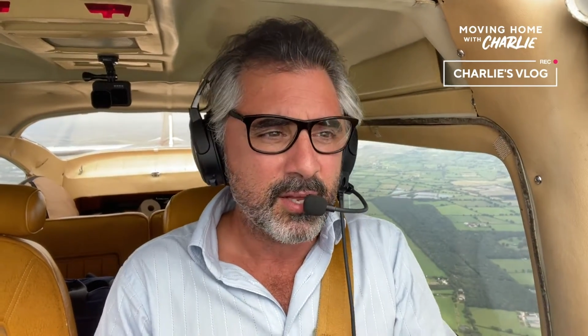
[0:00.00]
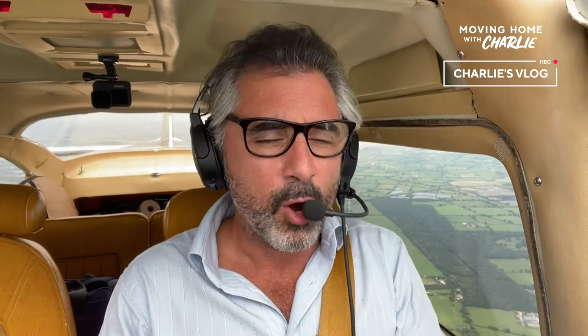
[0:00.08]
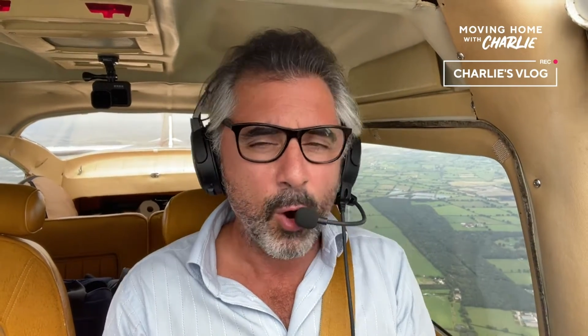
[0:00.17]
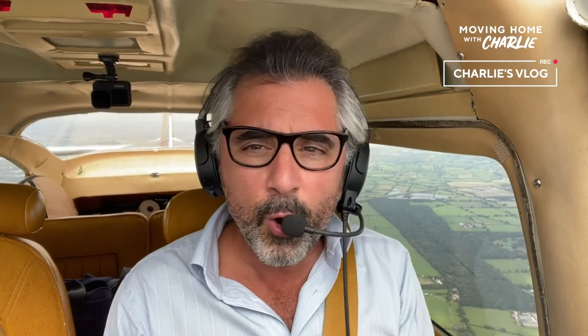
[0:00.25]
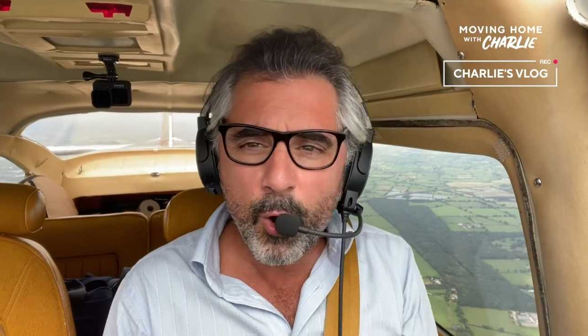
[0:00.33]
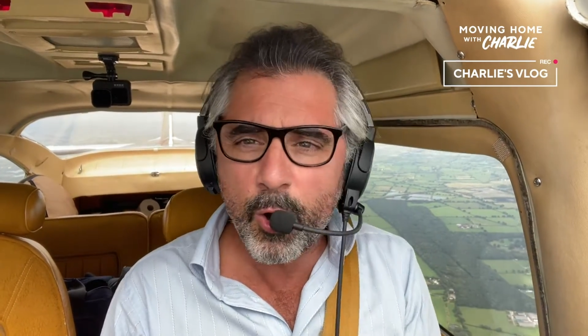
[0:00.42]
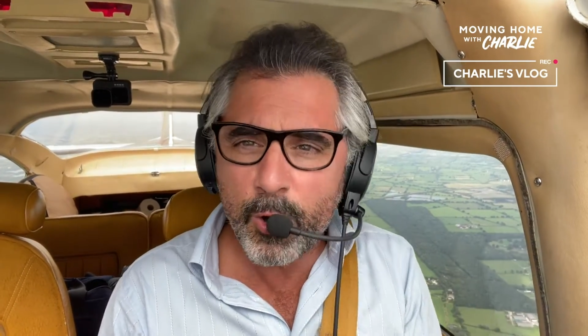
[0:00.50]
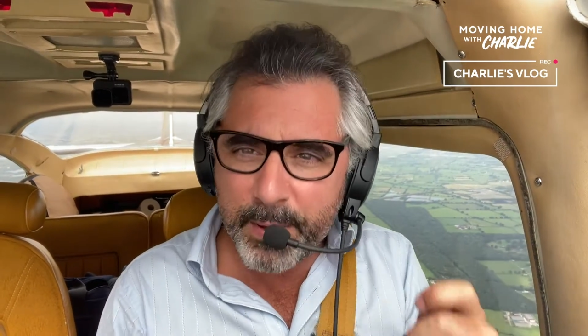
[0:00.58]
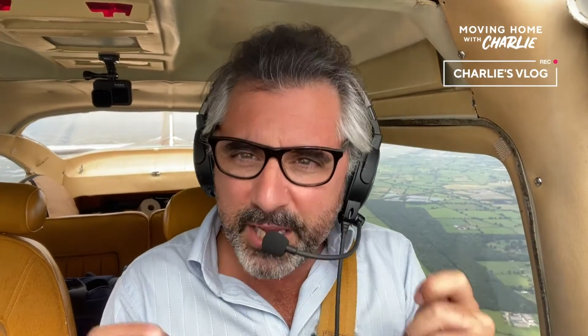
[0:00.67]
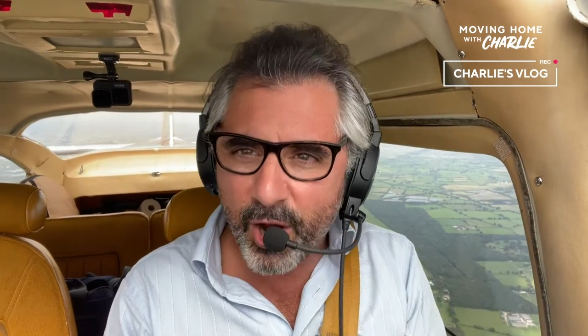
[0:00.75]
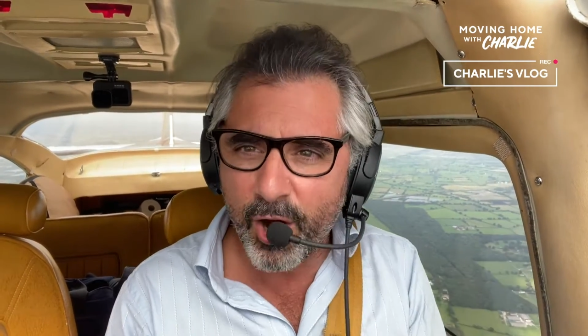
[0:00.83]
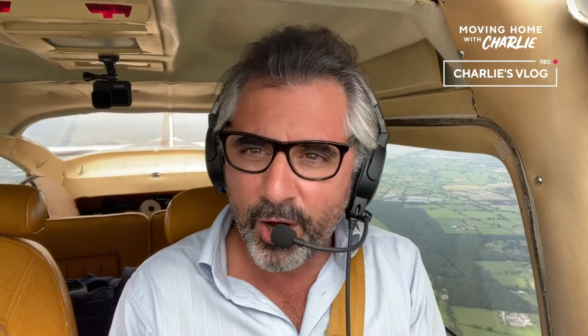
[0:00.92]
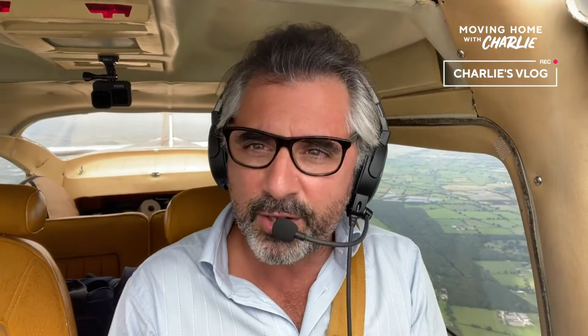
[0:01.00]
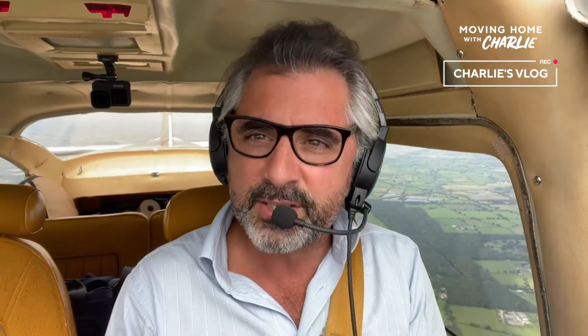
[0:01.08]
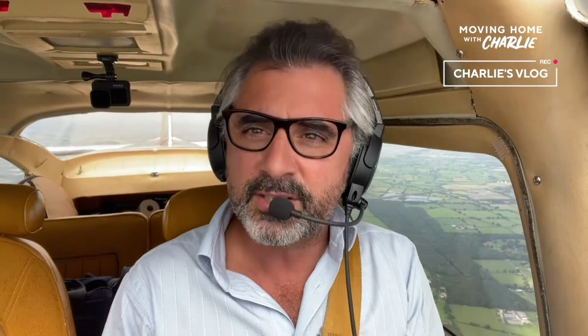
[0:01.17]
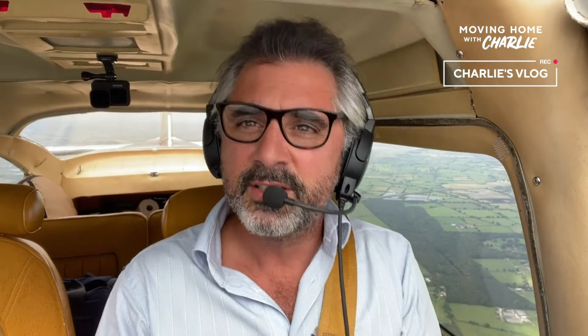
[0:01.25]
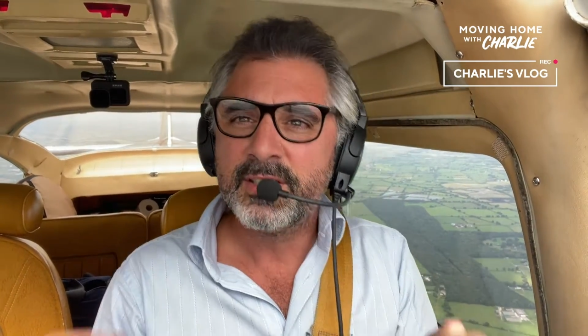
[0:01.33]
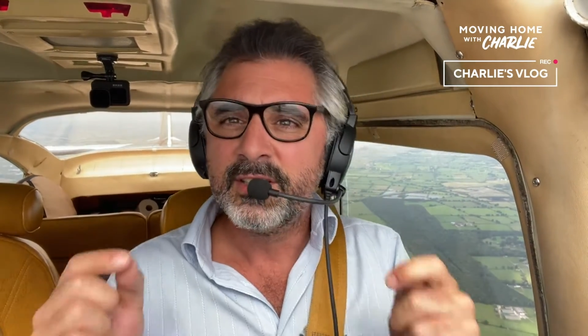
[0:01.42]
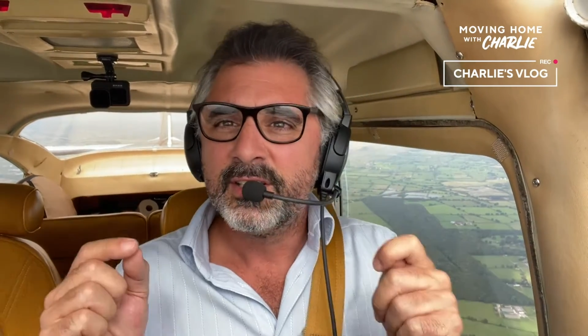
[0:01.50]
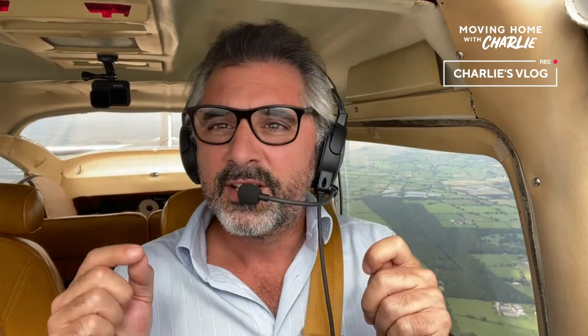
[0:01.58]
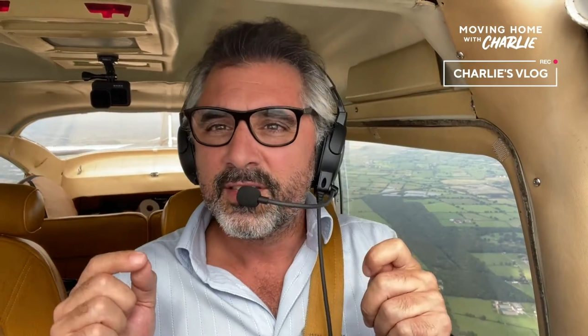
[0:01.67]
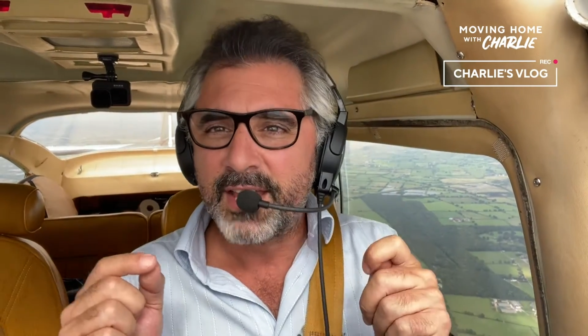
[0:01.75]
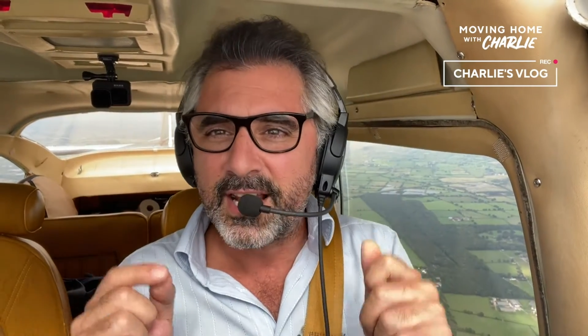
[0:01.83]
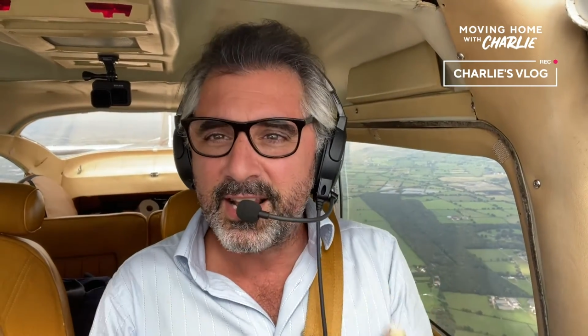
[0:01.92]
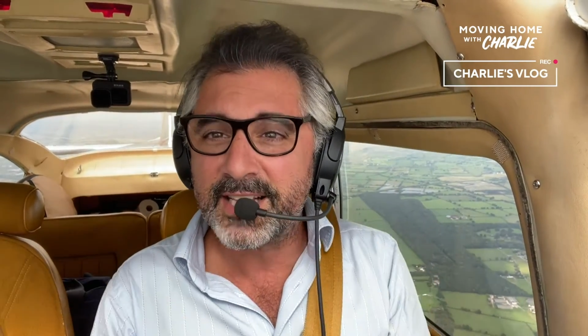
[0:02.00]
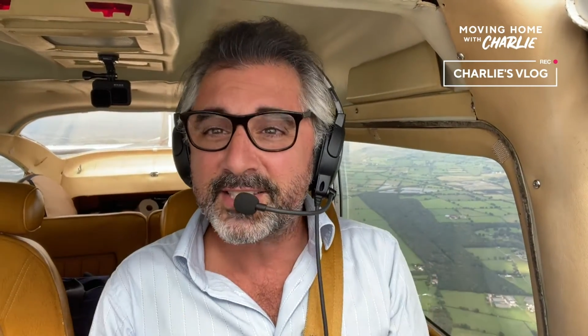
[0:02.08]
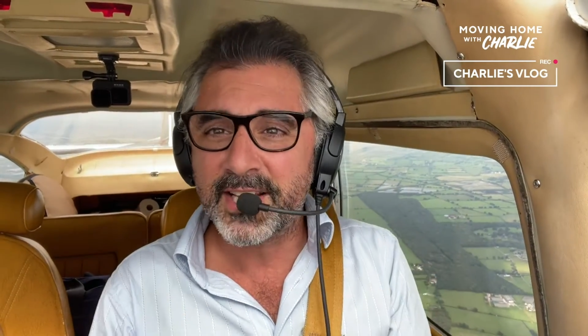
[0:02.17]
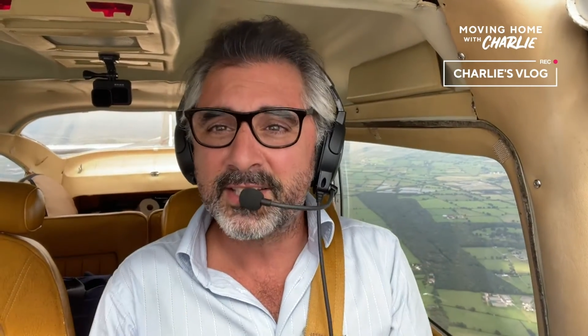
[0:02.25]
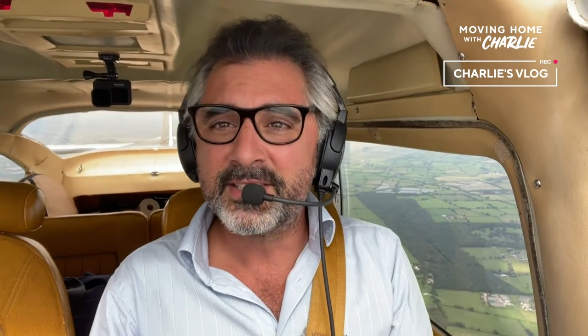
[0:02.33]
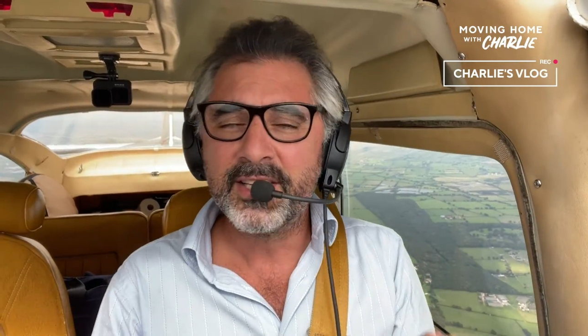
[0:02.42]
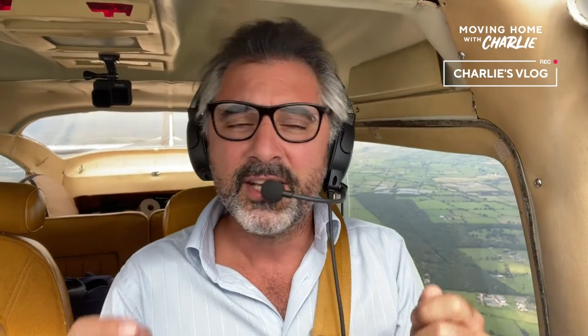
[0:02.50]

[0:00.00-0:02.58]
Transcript: All because they listened